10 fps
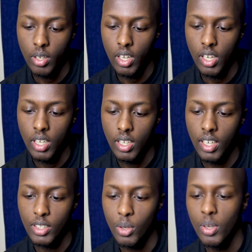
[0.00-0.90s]
okay,
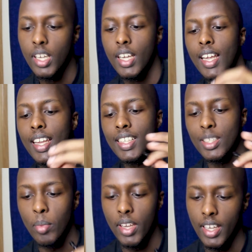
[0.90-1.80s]
yeah, so this
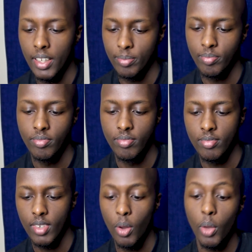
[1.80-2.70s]
is the main thing.
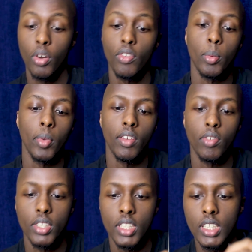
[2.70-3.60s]
Okay, one of the main
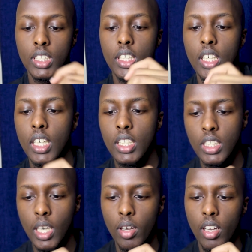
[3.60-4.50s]
verses.
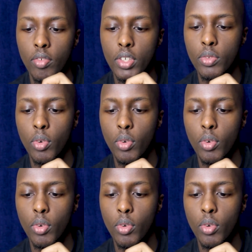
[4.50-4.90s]
Verse